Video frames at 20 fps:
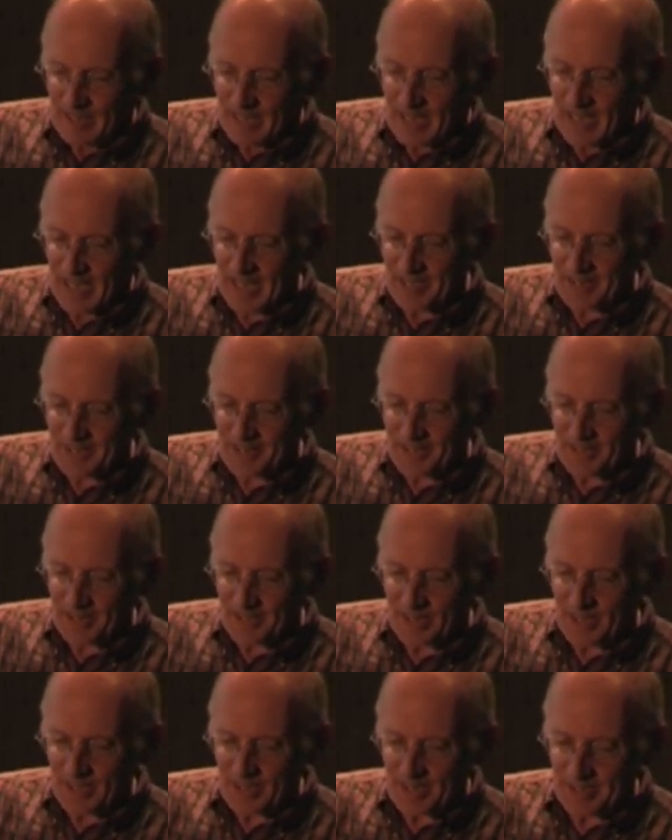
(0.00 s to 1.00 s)
And
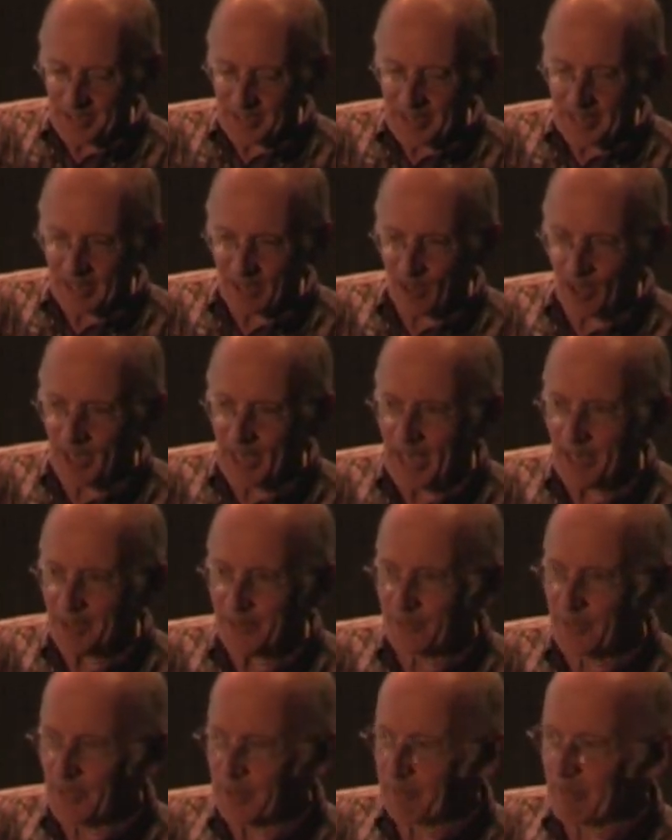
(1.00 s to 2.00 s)
he did get a lot
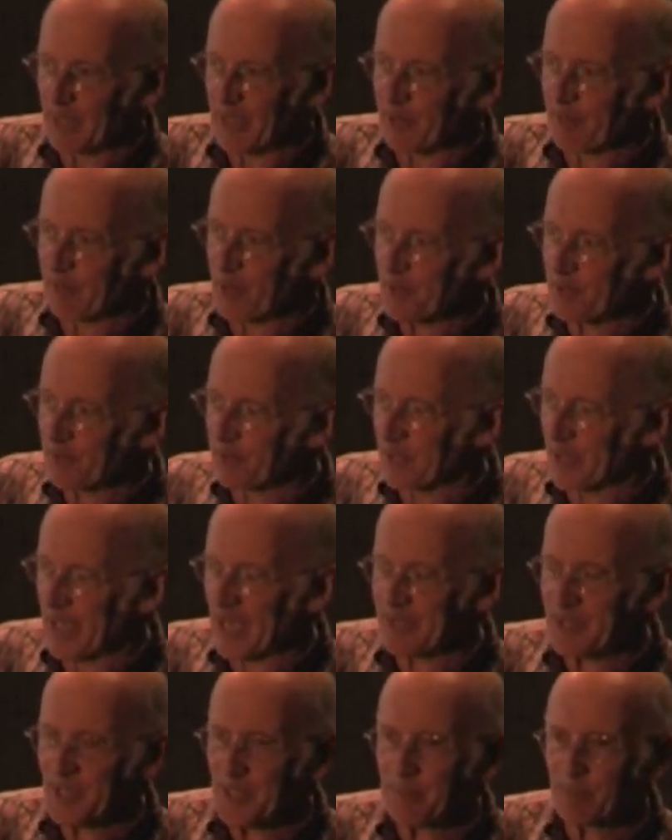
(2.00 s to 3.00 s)
out of it, but it wasn't
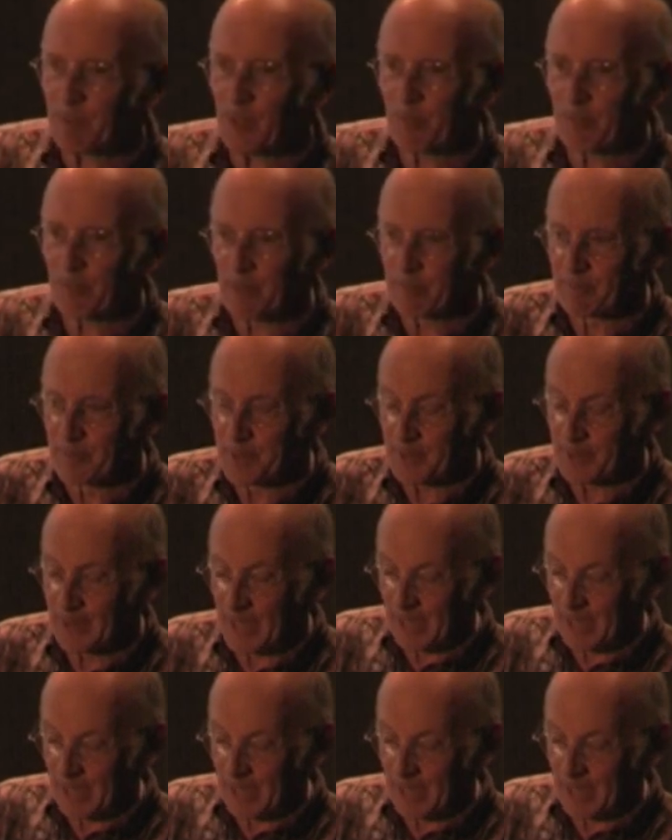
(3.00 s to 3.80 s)
without its problems.